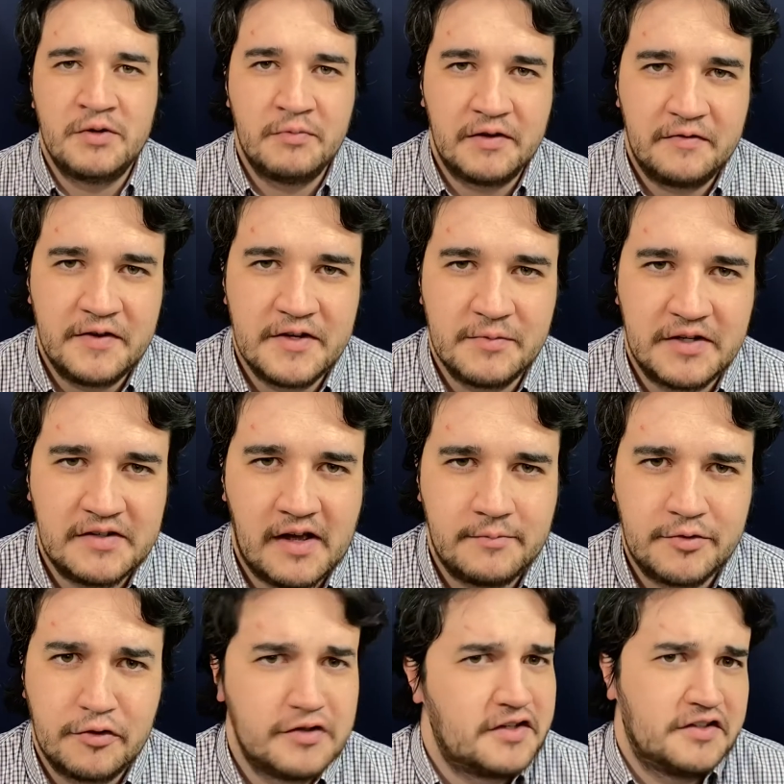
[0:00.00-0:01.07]
McPhee as my top
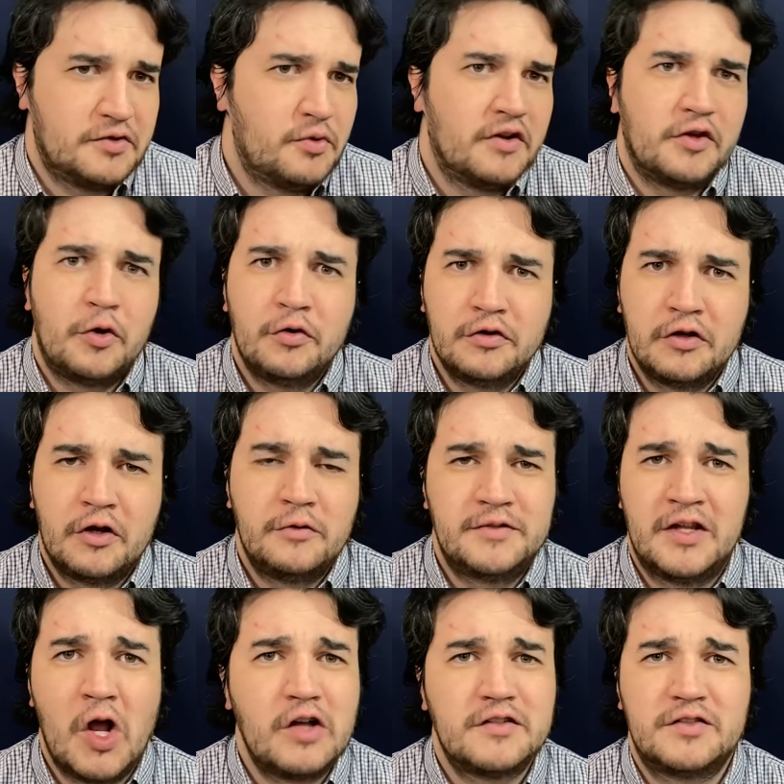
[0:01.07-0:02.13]
choice because he won the Golden Globes,
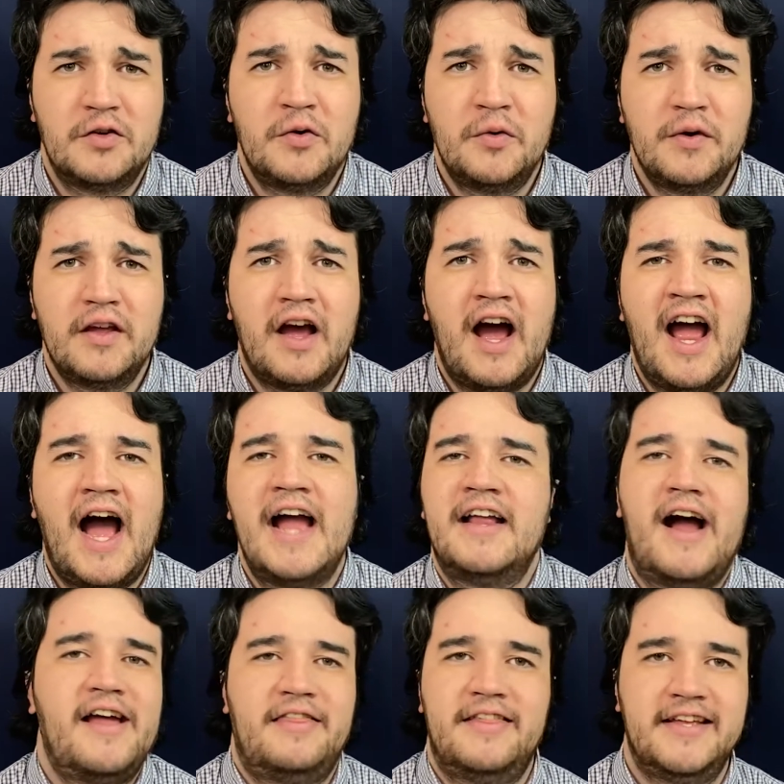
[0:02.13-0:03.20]
and also
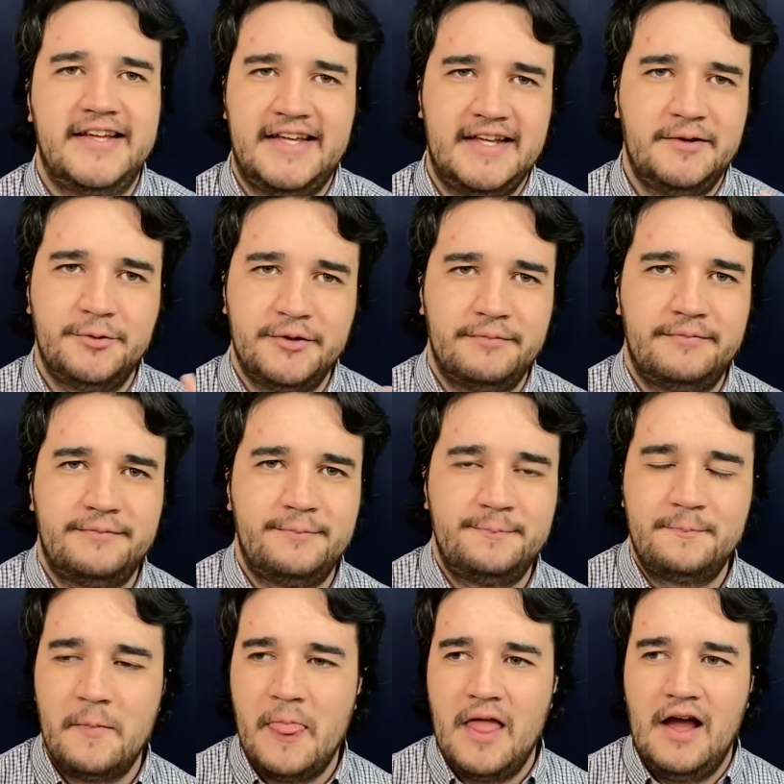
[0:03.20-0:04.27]
I think he would.
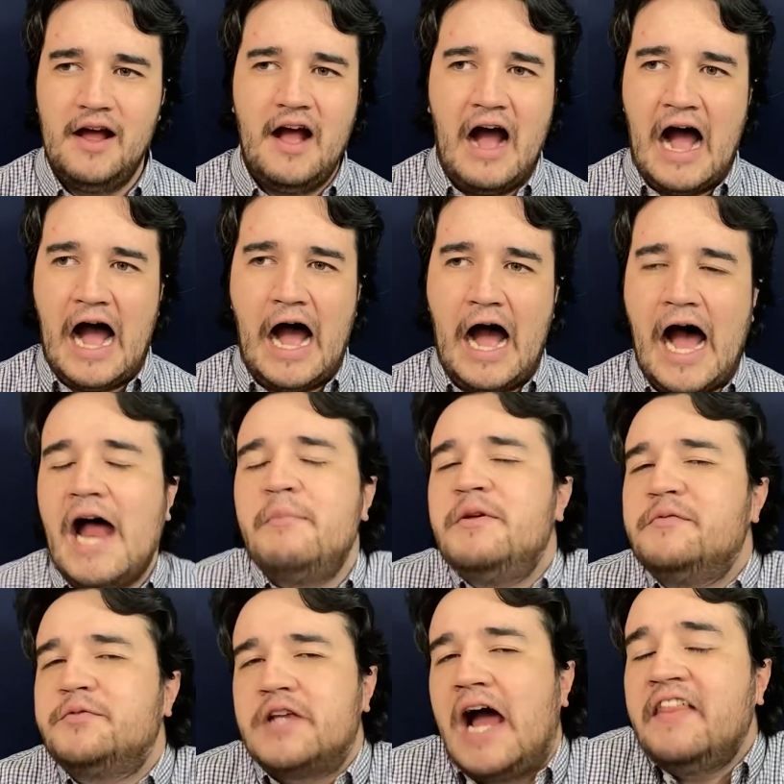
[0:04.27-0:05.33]
I
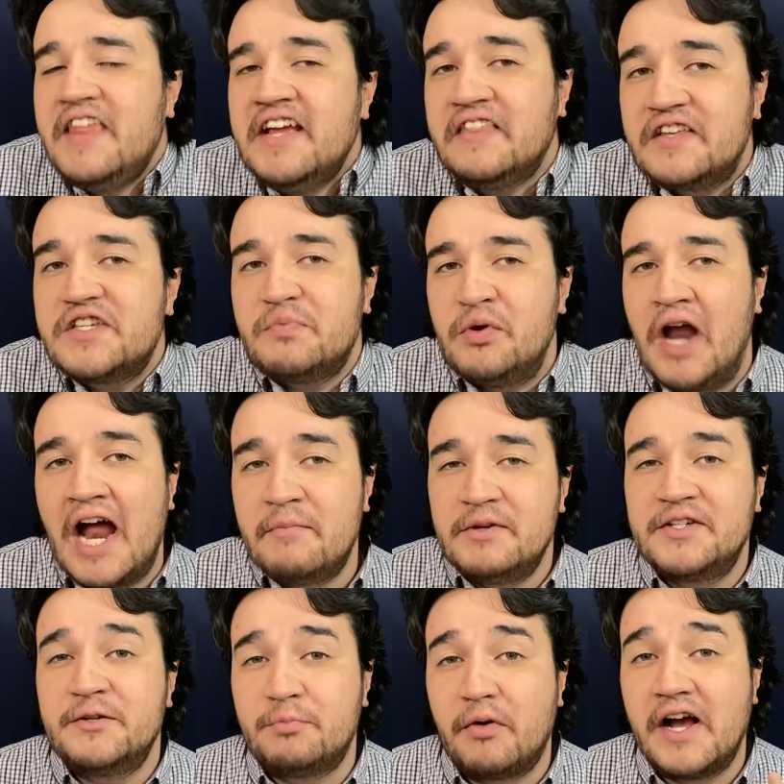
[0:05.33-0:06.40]
think at this point I'd be
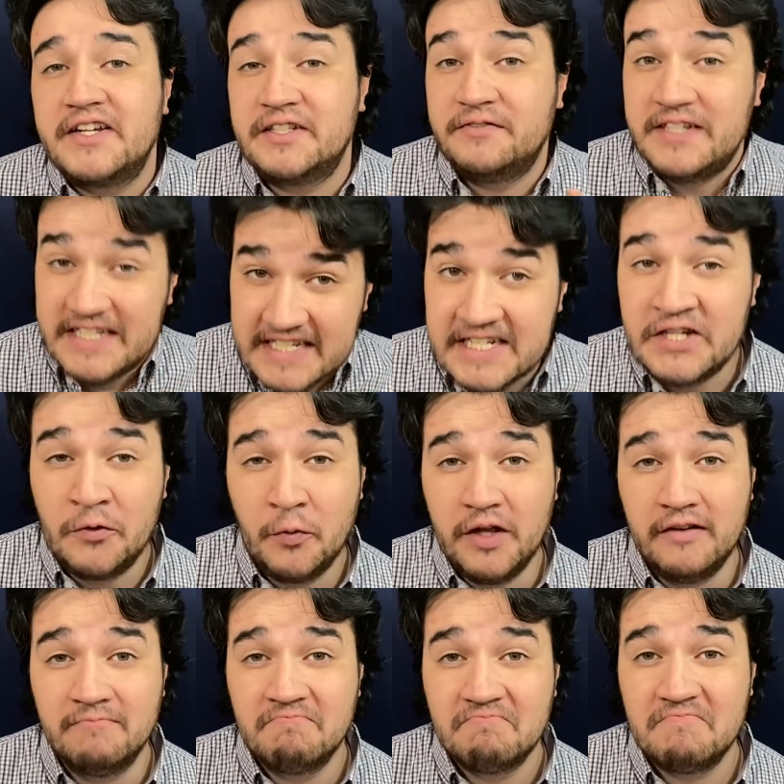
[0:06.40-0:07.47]
surprised if he didn't
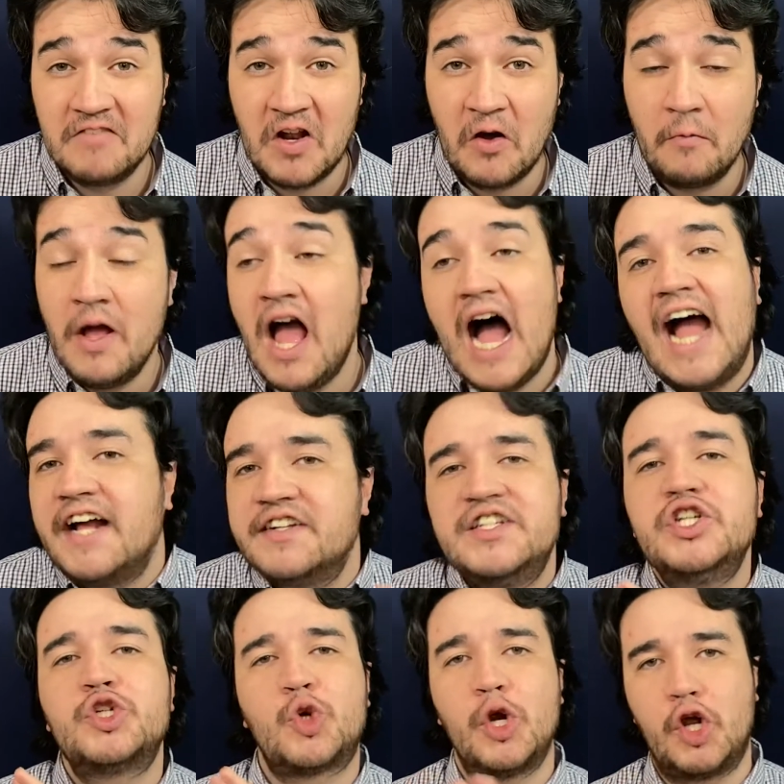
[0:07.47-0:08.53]
win. You know, I could see
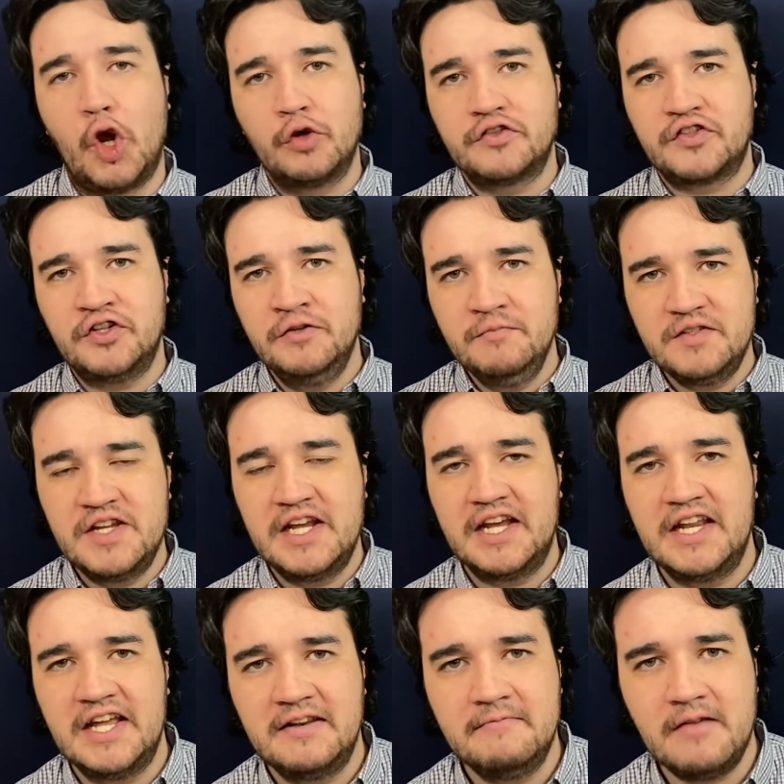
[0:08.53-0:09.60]
Troy Kotsur sneaking
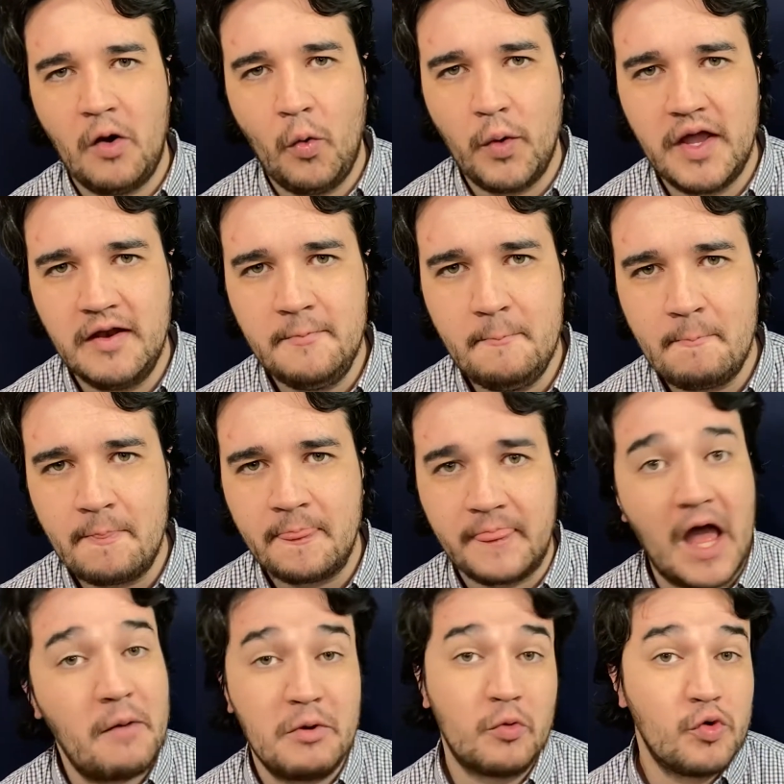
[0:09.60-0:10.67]
in a win.
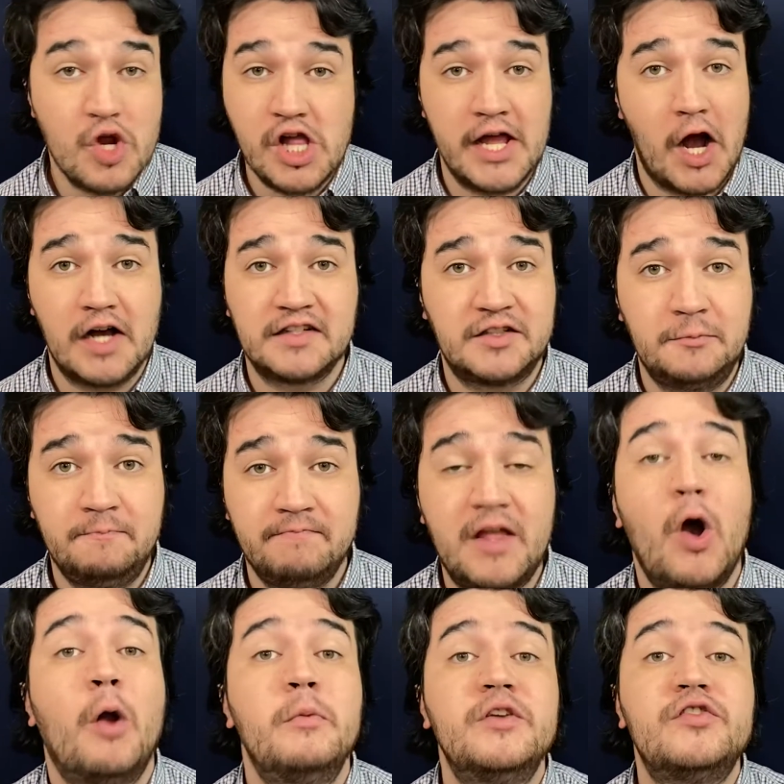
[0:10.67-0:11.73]
That'd be really awesome. That
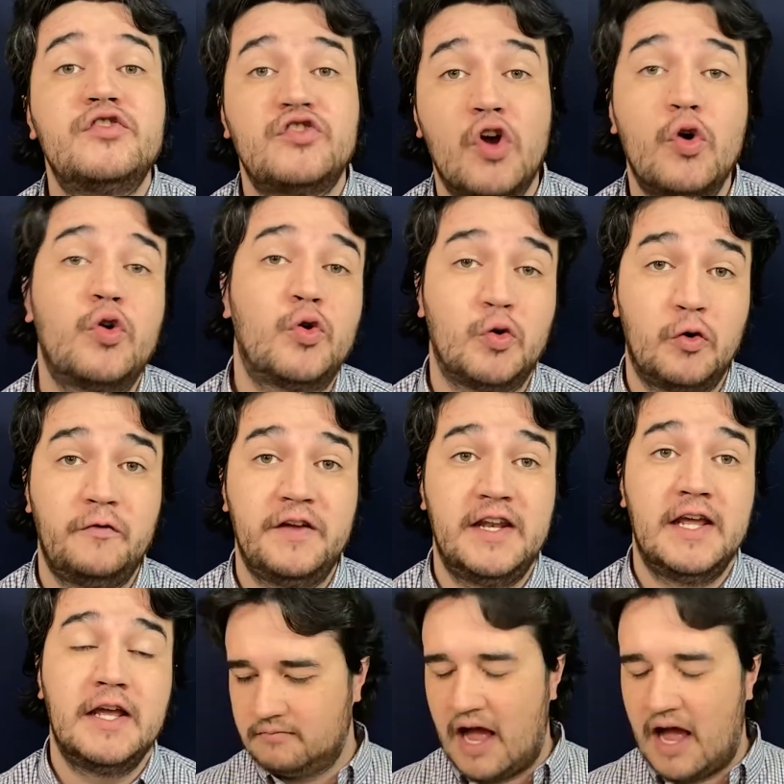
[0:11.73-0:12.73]
would be so cool if he did.